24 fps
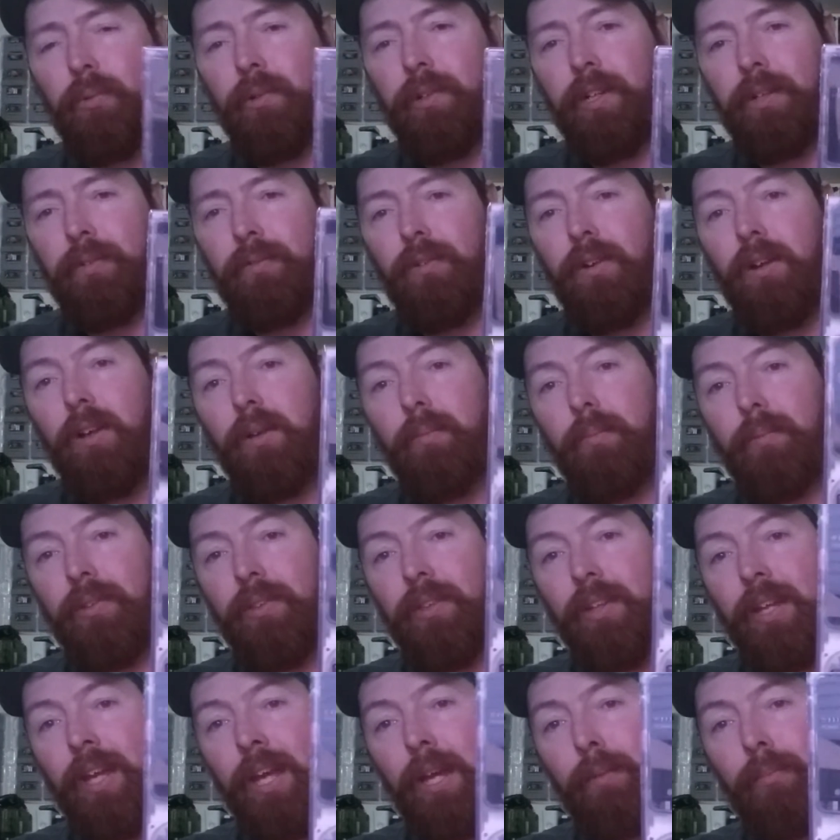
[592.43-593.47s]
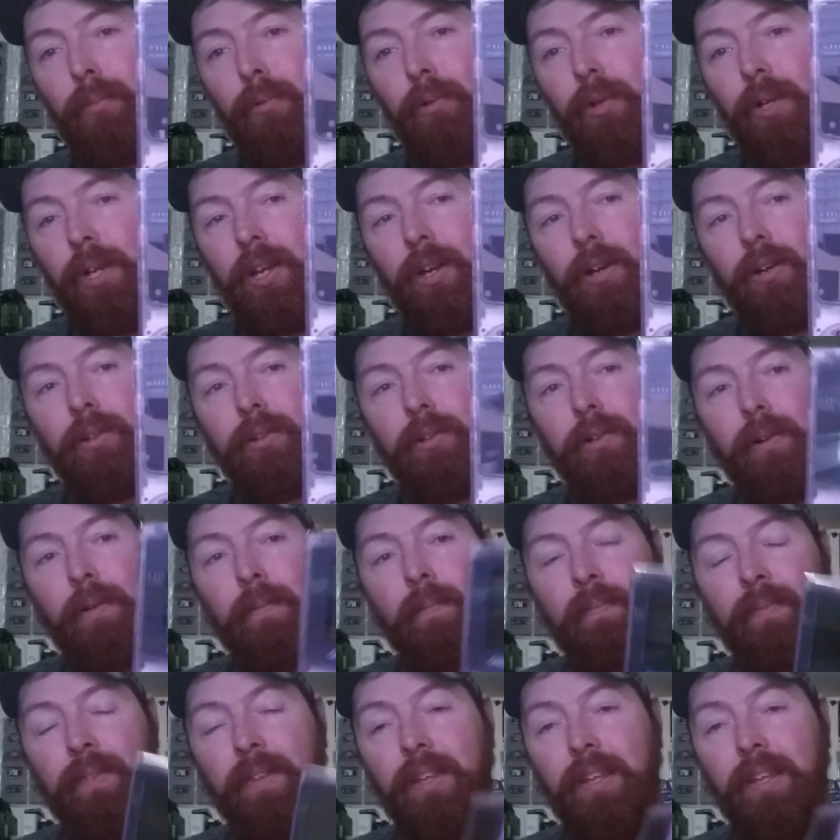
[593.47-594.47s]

whatever, but the Game Boy Color,